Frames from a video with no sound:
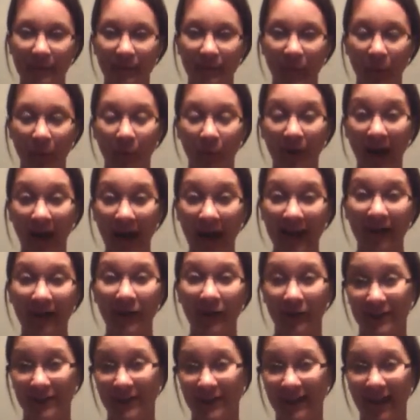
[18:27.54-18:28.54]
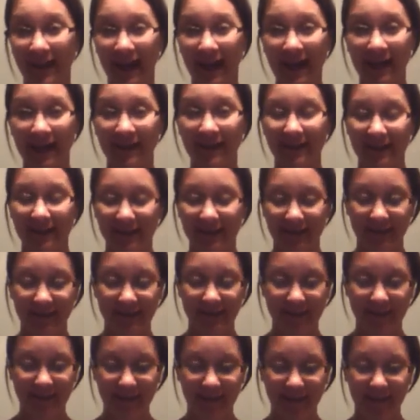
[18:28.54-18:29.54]
When I go to God,
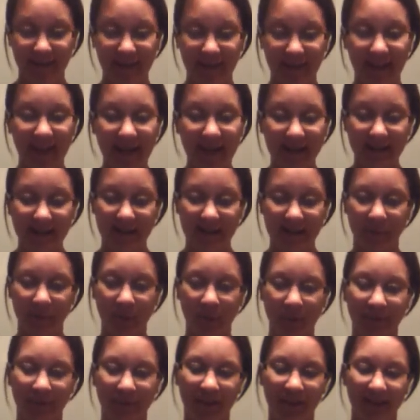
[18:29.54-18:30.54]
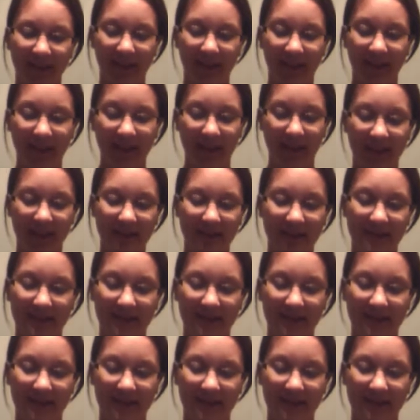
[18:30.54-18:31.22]
that's the moment that he gets